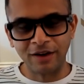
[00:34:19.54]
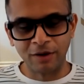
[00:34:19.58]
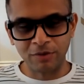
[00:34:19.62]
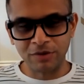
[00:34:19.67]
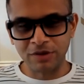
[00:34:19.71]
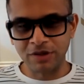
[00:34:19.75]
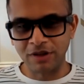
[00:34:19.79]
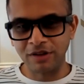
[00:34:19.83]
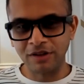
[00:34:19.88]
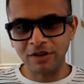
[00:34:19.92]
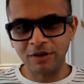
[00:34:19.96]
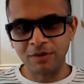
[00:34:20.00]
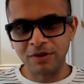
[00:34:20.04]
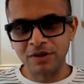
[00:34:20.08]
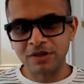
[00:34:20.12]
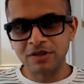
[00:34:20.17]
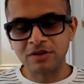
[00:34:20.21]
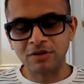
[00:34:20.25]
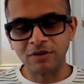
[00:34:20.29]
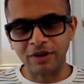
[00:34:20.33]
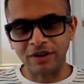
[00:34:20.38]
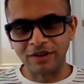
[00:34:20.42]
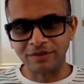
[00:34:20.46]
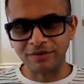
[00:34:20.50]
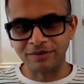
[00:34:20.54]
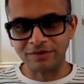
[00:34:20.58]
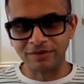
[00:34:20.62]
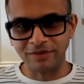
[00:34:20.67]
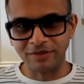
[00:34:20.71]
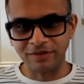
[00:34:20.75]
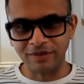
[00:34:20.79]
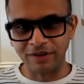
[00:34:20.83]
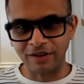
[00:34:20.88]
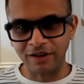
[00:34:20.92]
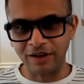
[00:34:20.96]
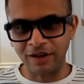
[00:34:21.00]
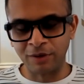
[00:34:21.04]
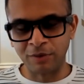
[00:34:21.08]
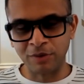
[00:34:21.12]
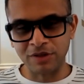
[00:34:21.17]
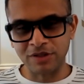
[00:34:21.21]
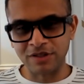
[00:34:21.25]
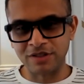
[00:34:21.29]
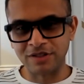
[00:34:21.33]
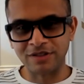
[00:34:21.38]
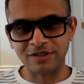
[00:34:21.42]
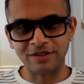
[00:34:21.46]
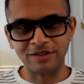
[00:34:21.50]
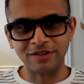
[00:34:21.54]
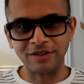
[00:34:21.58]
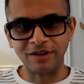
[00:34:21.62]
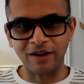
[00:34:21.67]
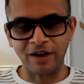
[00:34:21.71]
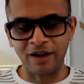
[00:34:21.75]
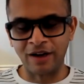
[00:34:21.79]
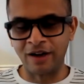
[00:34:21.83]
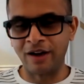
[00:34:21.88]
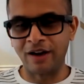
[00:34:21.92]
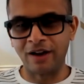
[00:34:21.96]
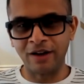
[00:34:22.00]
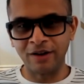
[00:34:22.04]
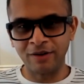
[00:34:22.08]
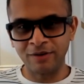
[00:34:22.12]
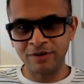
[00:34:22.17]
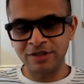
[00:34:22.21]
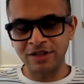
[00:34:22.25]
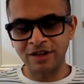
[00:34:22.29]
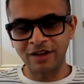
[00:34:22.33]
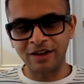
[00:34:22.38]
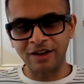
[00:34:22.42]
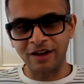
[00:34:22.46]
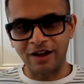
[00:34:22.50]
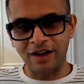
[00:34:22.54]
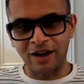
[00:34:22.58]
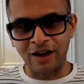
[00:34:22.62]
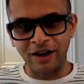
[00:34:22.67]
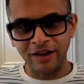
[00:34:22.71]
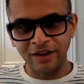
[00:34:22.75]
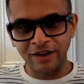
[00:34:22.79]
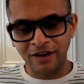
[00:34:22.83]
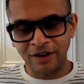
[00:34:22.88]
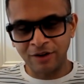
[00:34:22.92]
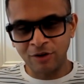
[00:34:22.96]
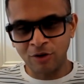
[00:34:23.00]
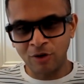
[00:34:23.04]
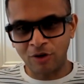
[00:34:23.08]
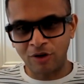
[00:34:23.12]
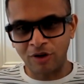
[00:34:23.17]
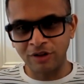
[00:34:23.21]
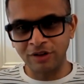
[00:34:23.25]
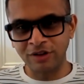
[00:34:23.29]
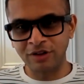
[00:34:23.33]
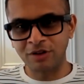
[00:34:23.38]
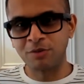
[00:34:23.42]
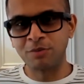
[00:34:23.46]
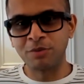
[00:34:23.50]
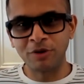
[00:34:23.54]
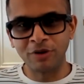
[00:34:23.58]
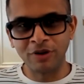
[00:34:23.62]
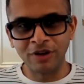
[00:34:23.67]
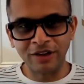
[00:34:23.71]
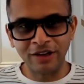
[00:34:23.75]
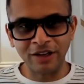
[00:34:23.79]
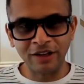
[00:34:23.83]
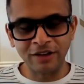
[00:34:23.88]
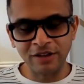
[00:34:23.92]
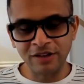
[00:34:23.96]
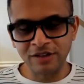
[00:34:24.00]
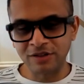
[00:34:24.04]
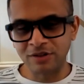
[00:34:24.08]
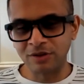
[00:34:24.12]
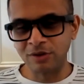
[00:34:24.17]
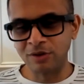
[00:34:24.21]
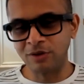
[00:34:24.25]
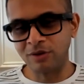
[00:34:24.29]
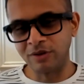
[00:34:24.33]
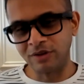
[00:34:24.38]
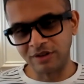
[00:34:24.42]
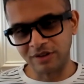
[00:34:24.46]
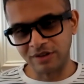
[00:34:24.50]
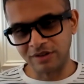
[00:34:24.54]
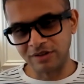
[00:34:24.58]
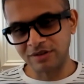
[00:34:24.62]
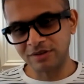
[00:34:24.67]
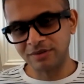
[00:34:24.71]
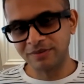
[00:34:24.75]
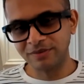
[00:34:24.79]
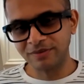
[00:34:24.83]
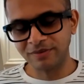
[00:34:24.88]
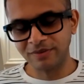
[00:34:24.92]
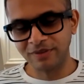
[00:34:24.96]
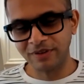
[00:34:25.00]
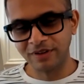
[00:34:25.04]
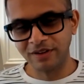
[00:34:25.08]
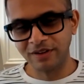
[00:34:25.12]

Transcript: That was all there was to it. It was, and I was like, I know all the computing techniques to doing this.